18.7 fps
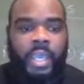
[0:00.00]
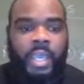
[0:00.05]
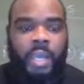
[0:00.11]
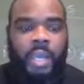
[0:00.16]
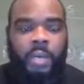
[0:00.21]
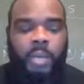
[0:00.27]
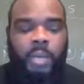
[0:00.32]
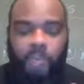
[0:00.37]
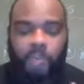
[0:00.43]

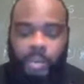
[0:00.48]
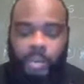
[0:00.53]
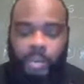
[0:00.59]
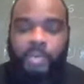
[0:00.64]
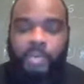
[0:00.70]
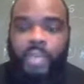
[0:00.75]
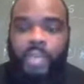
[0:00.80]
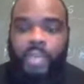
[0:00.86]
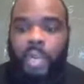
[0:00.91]

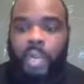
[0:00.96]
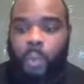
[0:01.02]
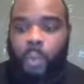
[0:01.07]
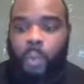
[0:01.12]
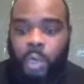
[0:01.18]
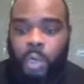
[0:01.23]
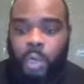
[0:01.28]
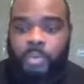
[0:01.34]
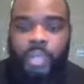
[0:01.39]
remember that a
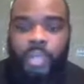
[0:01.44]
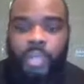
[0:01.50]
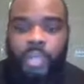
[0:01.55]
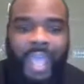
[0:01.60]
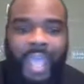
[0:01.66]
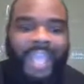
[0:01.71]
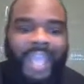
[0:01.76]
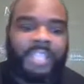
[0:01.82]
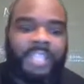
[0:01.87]
workbook
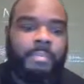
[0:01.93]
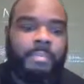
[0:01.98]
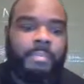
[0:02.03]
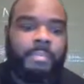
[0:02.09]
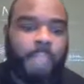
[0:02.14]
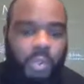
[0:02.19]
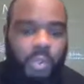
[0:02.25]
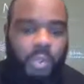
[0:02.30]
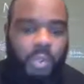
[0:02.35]
has
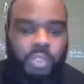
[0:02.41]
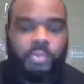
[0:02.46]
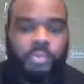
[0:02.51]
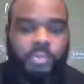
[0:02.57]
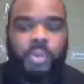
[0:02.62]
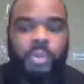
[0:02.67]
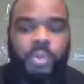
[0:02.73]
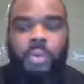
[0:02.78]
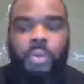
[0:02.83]

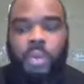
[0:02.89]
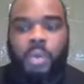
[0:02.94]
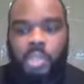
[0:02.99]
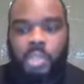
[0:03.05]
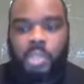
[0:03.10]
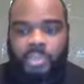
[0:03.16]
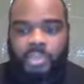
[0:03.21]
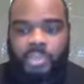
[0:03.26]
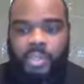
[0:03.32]
multiple
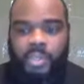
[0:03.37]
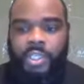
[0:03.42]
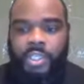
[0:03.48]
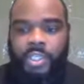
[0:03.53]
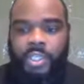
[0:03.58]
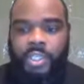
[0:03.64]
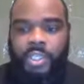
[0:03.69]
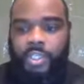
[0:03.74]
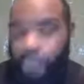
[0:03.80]

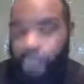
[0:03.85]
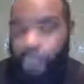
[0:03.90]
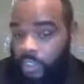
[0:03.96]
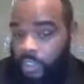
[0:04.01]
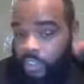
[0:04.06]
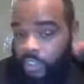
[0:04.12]
spreadsheets.